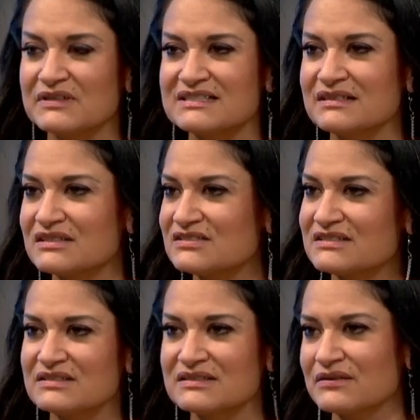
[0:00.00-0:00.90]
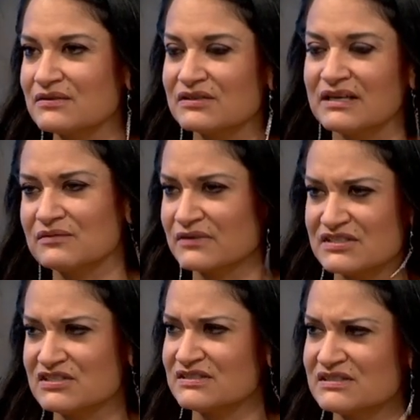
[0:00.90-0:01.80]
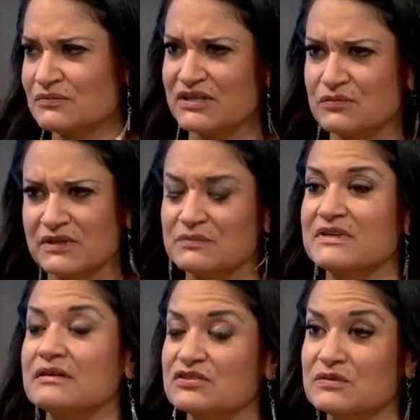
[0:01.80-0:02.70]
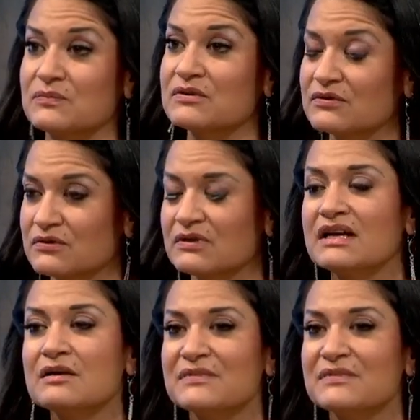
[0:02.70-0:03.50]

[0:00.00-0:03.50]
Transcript: It's not just another get rich, this is why you want to be an entrepreneur.